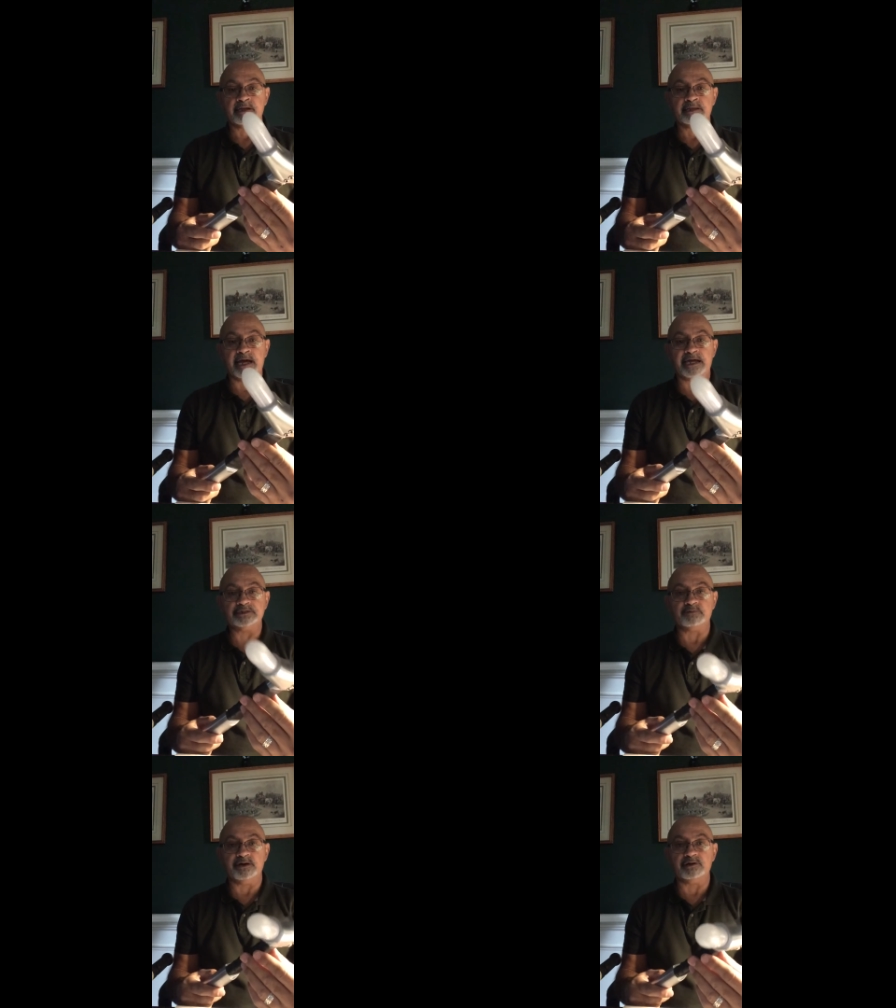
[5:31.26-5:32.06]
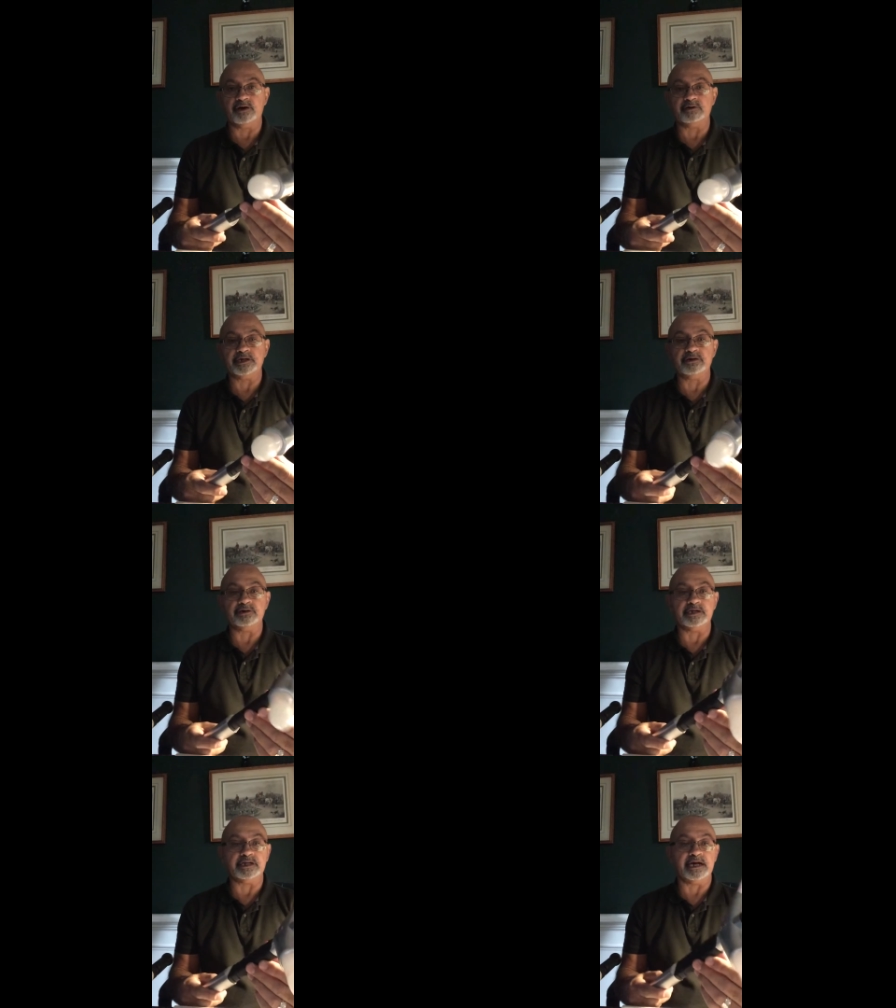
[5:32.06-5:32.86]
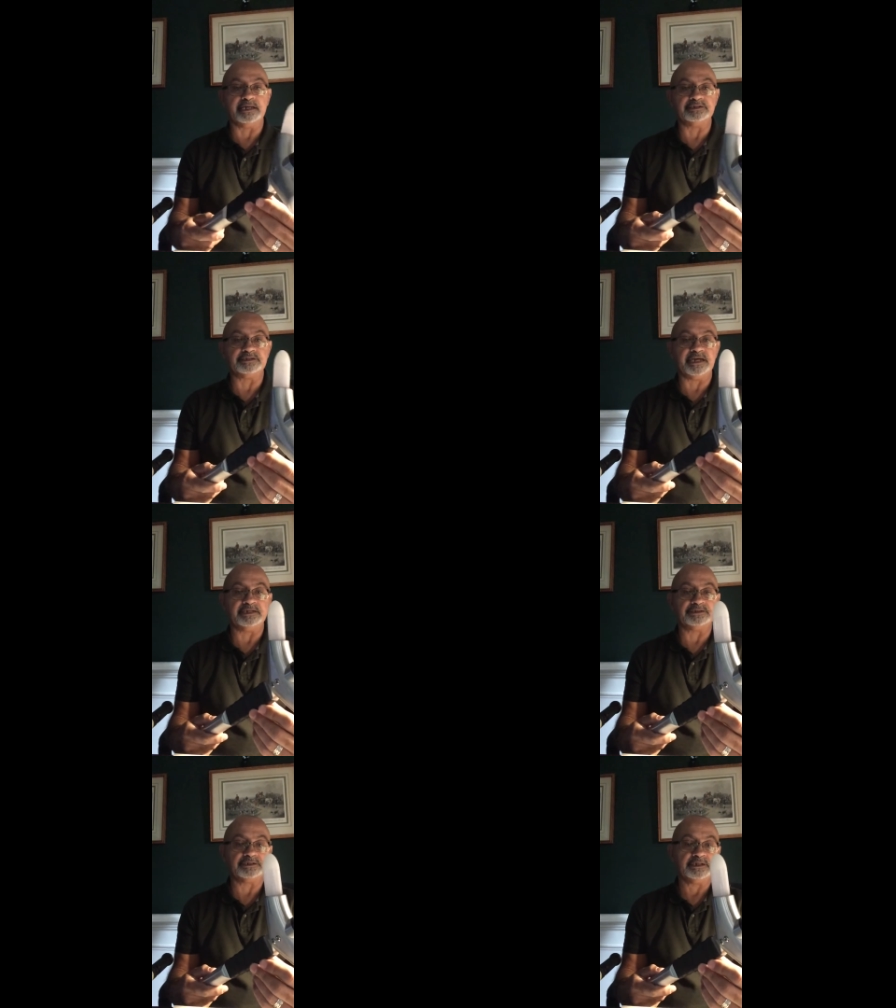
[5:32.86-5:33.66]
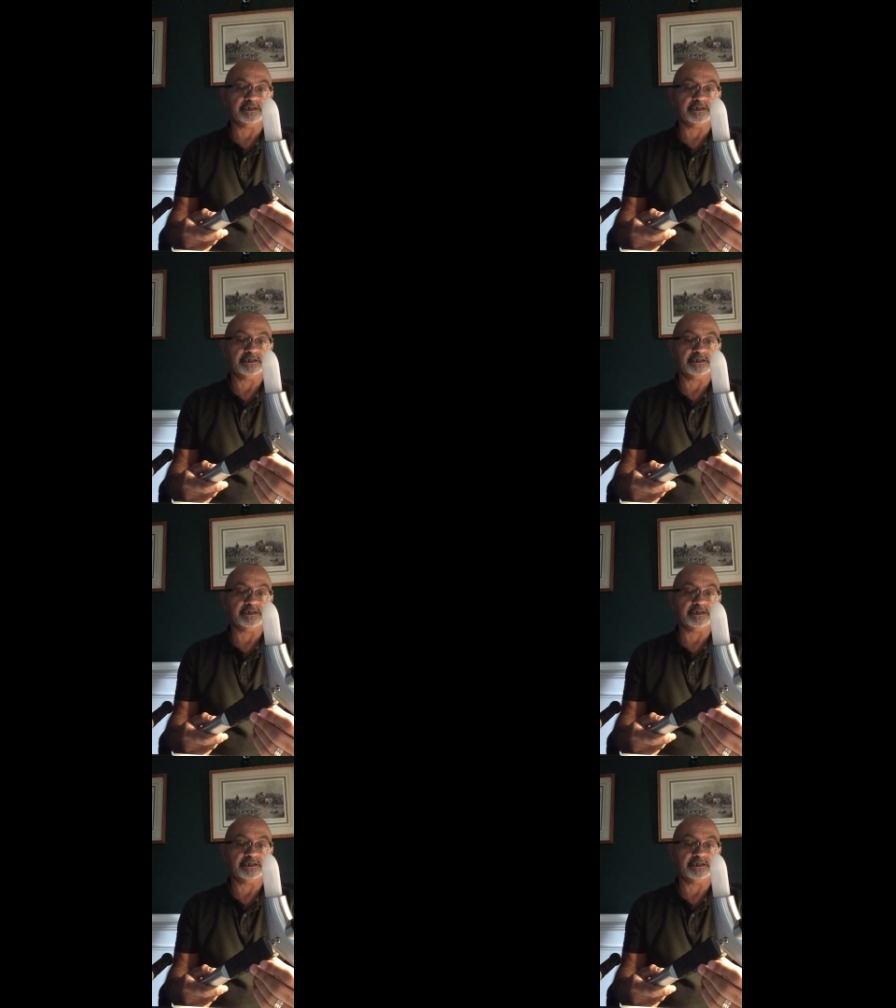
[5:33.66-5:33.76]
Not as well known here in the United States.